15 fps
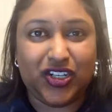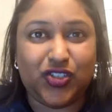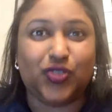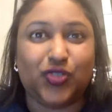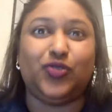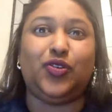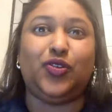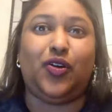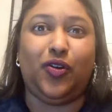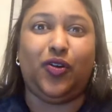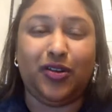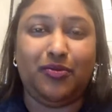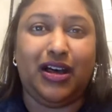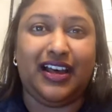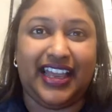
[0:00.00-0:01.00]
to all
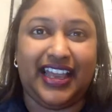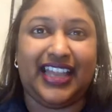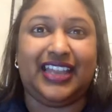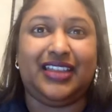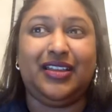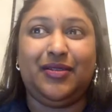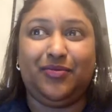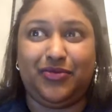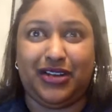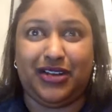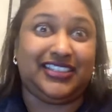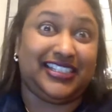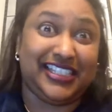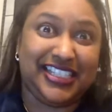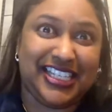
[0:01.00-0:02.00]
my
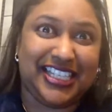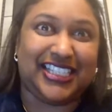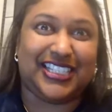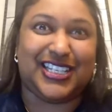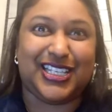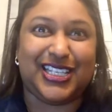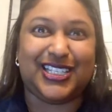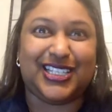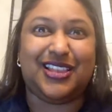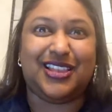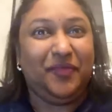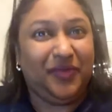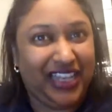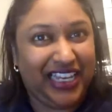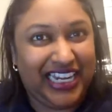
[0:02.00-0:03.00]
brothers and sisters
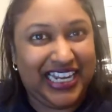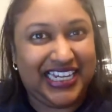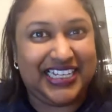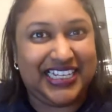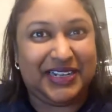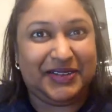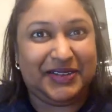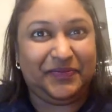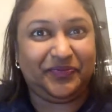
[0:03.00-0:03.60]
in India.